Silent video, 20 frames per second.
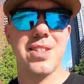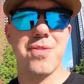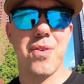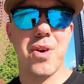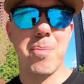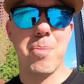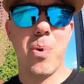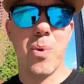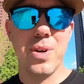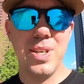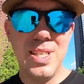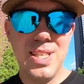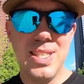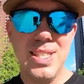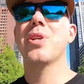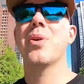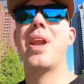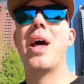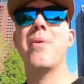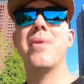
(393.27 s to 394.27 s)
It's very important.
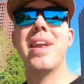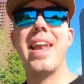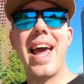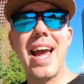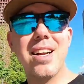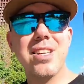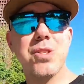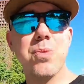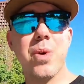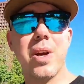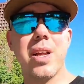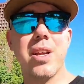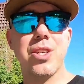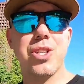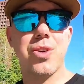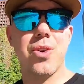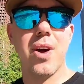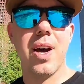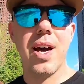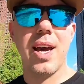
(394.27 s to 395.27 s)
So now next we're gonna
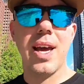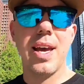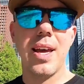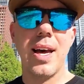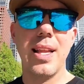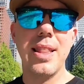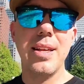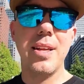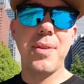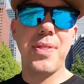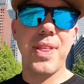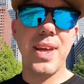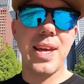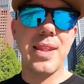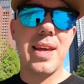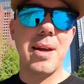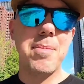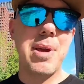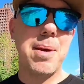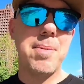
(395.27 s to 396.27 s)
try a little
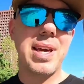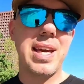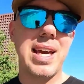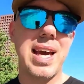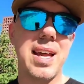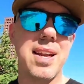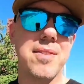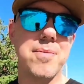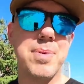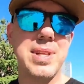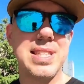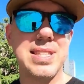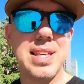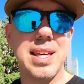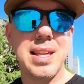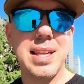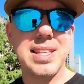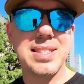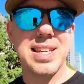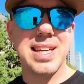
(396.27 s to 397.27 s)
thing that maybe kind of be
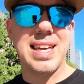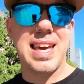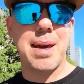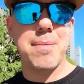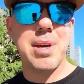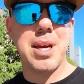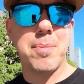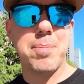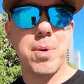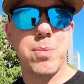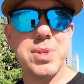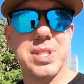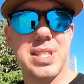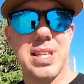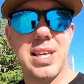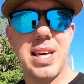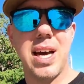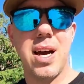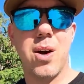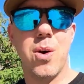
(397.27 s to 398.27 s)
seen as a gimmick, but we'll
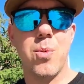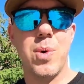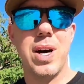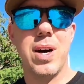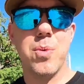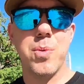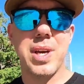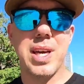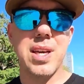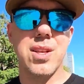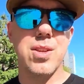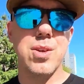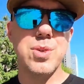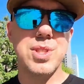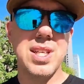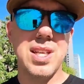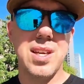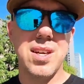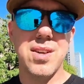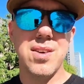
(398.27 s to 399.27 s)
see how well we can
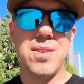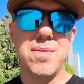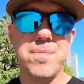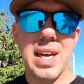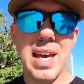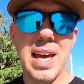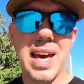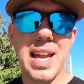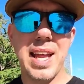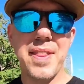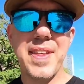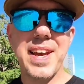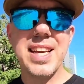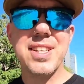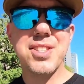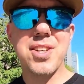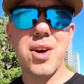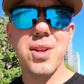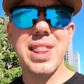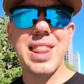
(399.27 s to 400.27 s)
use it here. And I think
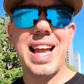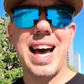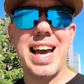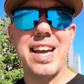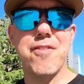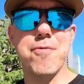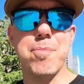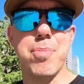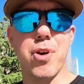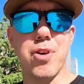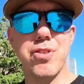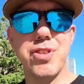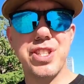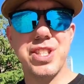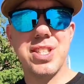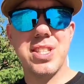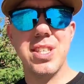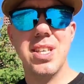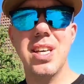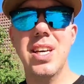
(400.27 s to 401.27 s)
it's called live
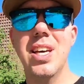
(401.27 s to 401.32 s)
burst.